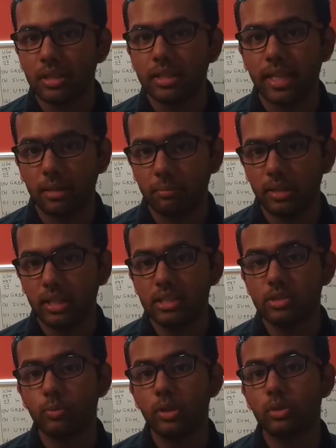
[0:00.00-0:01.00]
That
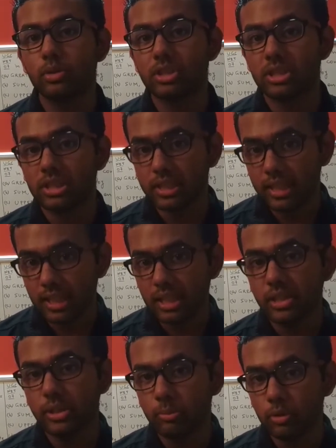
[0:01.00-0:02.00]
means we could still
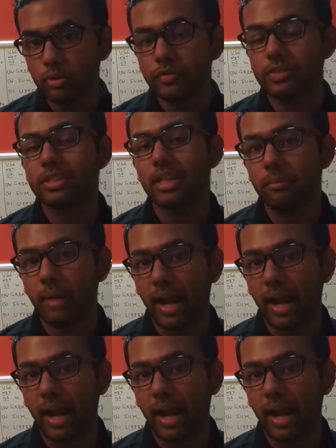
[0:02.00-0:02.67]
remove some